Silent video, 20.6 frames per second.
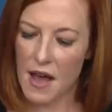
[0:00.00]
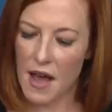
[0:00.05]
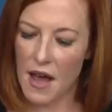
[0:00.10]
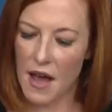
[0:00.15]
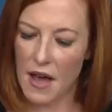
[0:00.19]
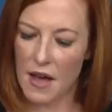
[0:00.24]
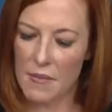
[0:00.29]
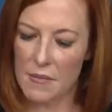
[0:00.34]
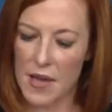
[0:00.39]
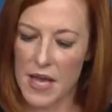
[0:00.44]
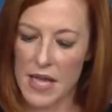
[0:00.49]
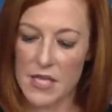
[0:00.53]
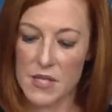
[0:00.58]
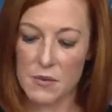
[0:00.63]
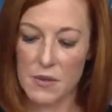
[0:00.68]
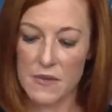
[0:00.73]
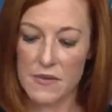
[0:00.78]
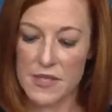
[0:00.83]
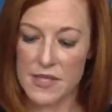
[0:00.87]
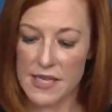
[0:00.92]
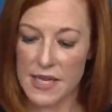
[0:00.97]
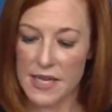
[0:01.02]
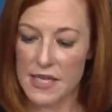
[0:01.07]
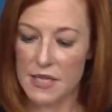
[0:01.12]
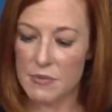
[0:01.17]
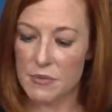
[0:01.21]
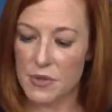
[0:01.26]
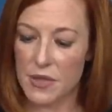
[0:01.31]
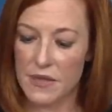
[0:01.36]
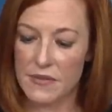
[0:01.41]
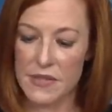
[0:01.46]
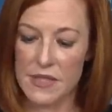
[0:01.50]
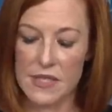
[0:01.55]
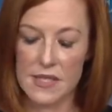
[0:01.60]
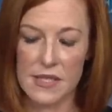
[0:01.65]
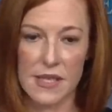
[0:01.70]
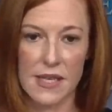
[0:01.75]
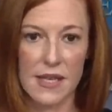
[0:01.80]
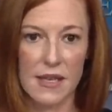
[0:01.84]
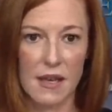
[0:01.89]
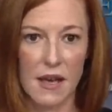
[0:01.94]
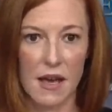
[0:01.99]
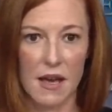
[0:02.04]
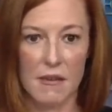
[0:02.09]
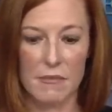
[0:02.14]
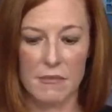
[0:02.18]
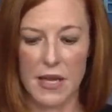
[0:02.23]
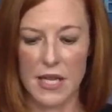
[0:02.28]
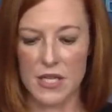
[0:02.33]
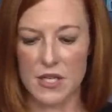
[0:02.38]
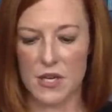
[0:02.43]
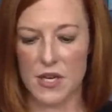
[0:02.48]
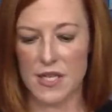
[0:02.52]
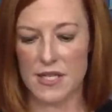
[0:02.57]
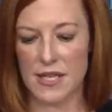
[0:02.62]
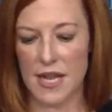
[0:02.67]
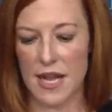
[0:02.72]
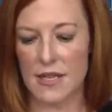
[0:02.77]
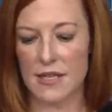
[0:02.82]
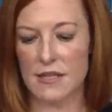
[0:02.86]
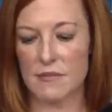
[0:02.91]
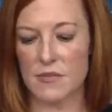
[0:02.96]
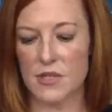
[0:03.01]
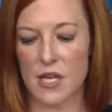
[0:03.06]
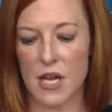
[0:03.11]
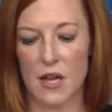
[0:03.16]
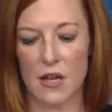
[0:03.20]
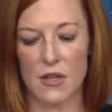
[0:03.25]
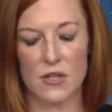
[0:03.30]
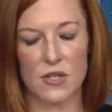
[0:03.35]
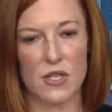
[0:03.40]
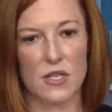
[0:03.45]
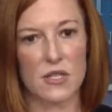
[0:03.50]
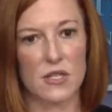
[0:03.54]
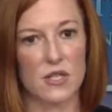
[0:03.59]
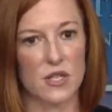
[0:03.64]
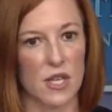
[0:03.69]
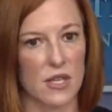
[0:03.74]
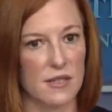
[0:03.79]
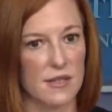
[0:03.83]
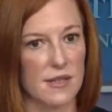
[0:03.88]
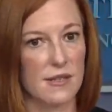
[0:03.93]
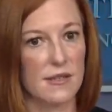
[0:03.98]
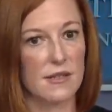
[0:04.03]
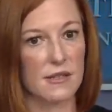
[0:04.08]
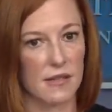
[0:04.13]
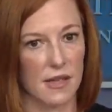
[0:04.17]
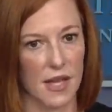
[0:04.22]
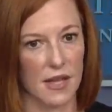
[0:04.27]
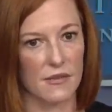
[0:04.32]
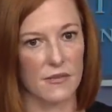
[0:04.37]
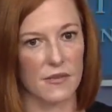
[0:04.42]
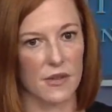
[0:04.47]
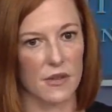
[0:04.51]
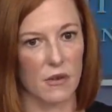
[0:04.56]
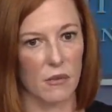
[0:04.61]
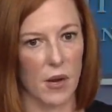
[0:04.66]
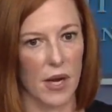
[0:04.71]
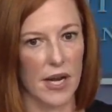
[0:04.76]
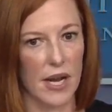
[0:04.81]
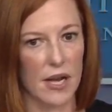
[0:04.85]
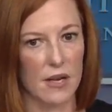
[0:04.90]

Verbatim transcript: Um, as we've stated previously, uh, Major has had some challenges adjusting to life in the White